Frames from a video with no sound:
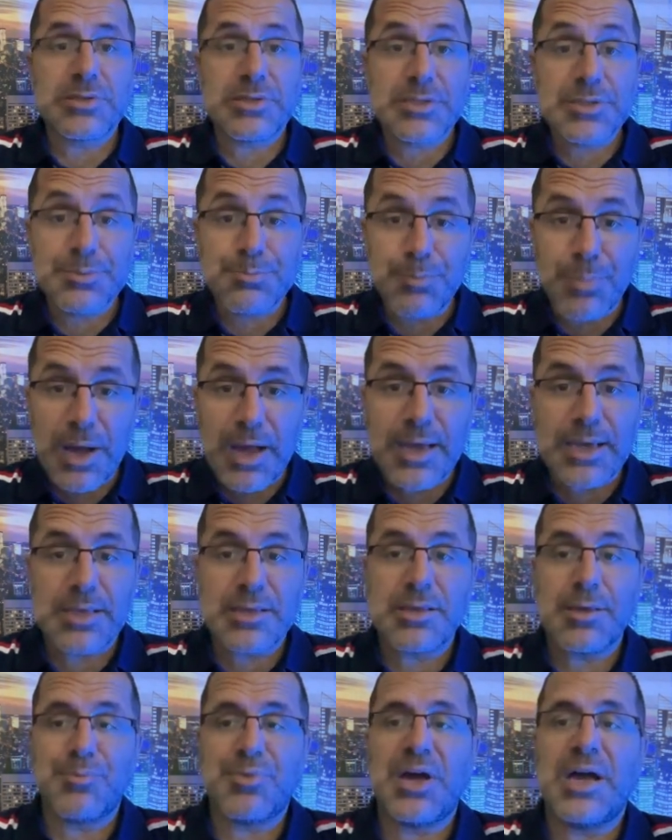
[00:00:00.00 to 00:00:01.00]

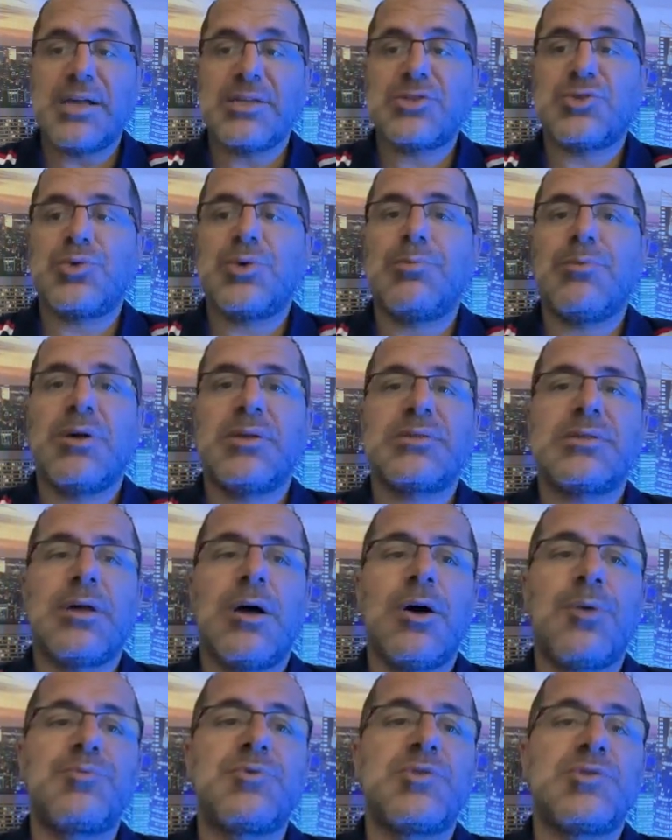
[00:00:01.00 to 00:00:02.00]
spiked the past 3 months
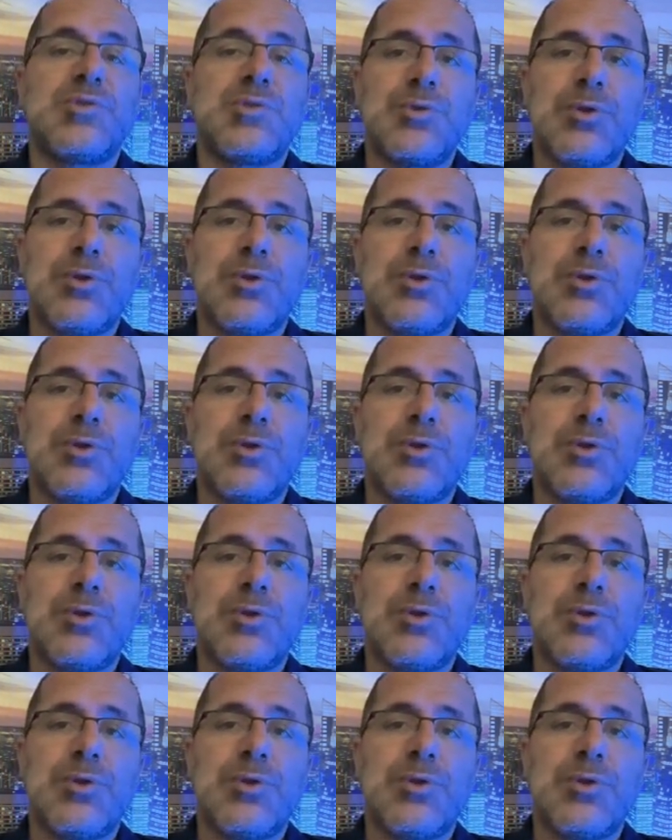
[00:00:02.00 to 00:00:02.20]
up to